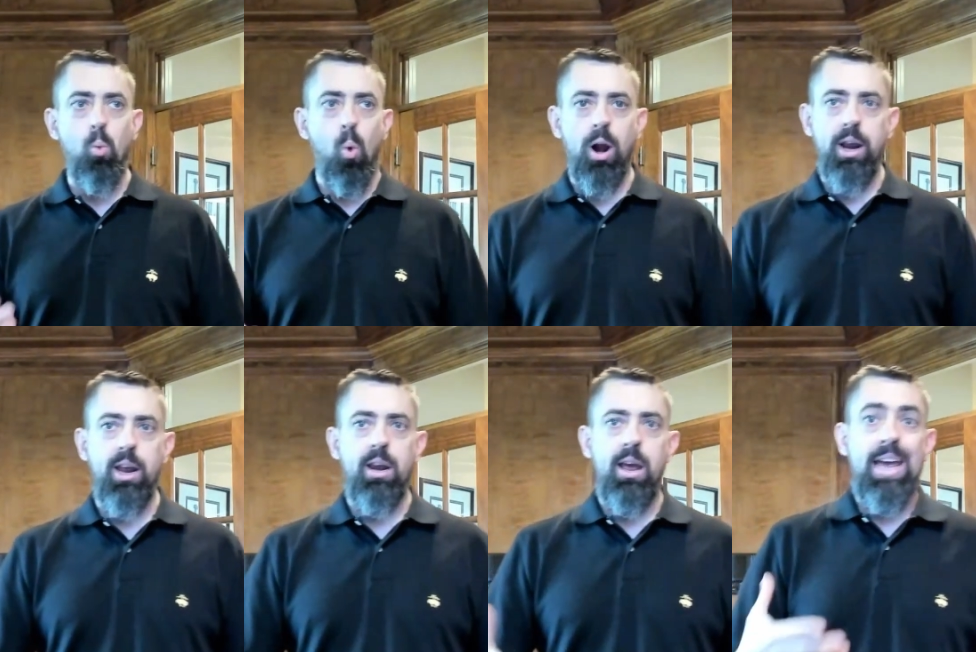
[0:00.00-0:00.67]

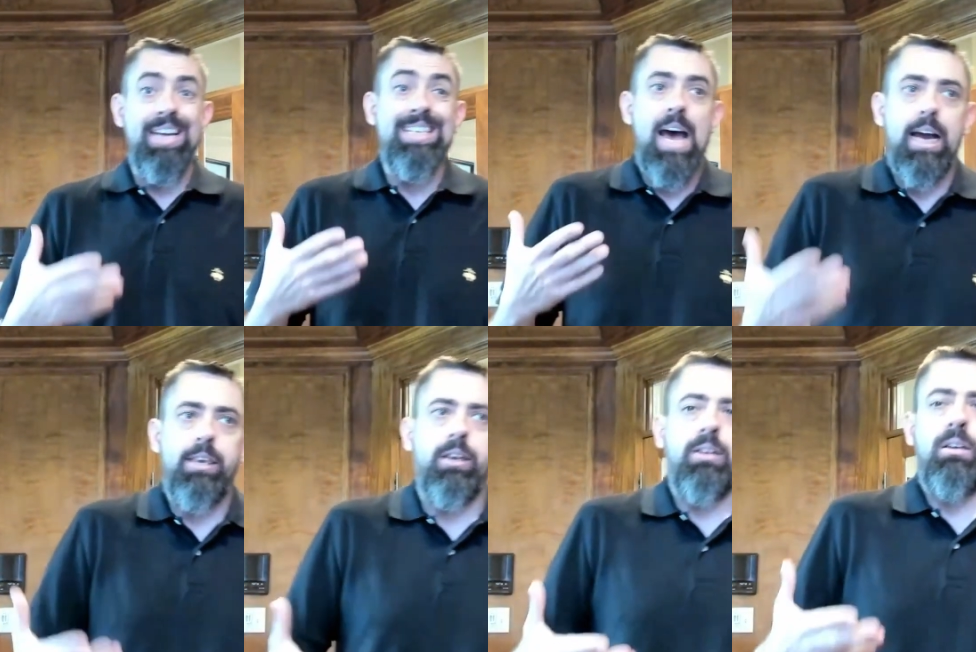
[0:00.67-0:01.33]
wanted a
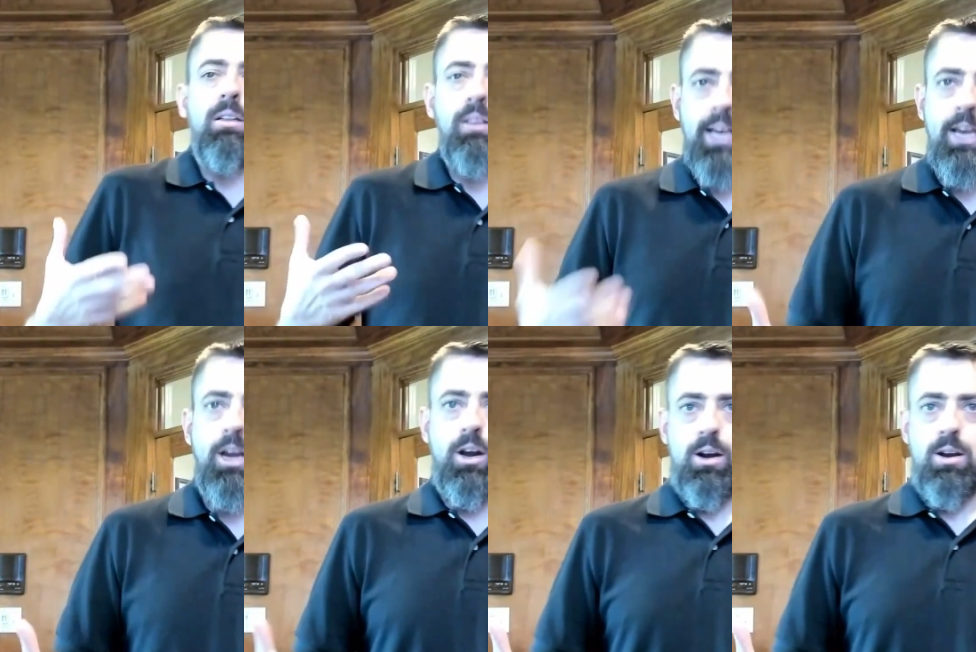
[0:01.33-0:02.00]
technical leader,